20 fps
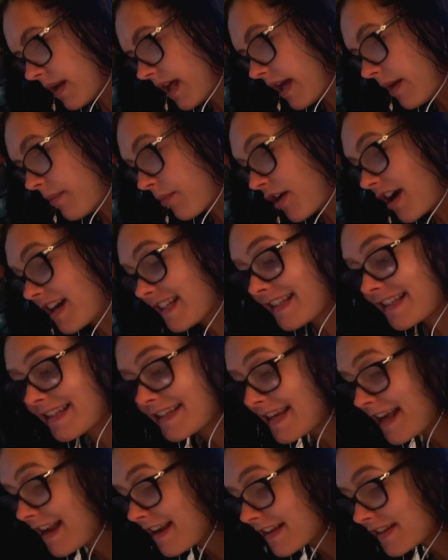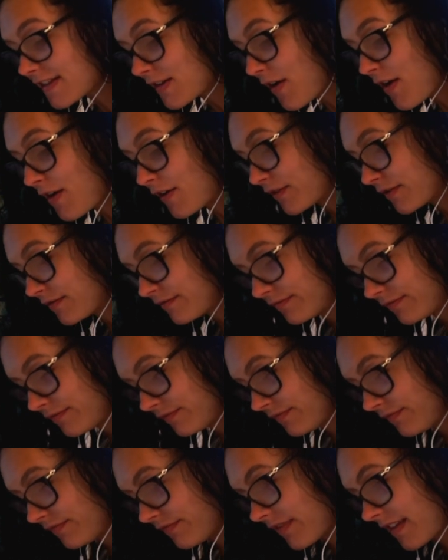play a breast and all,
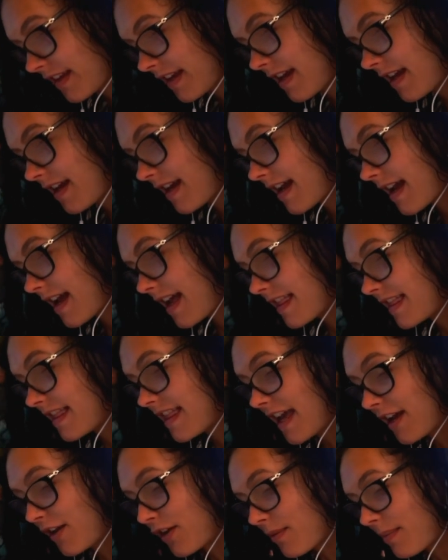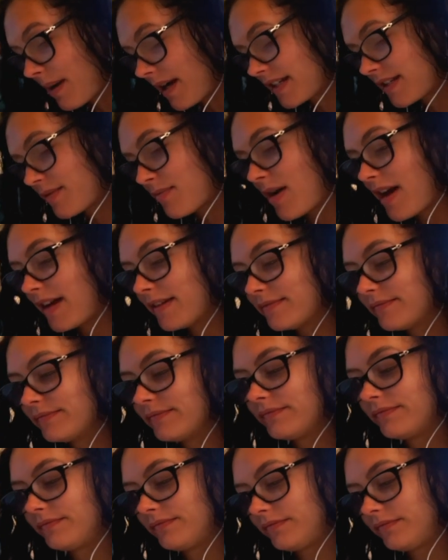and then go back to mine.